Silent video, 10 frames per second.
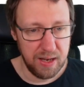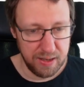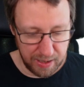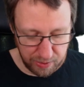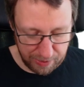
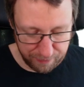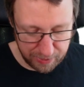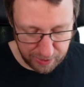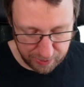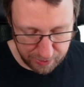Then you have
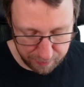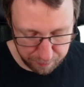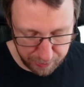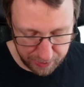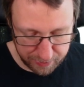another
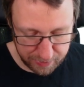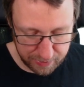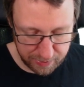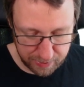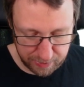bit,
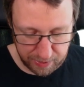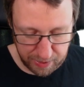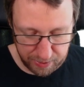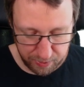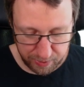
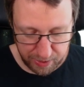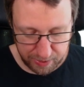and you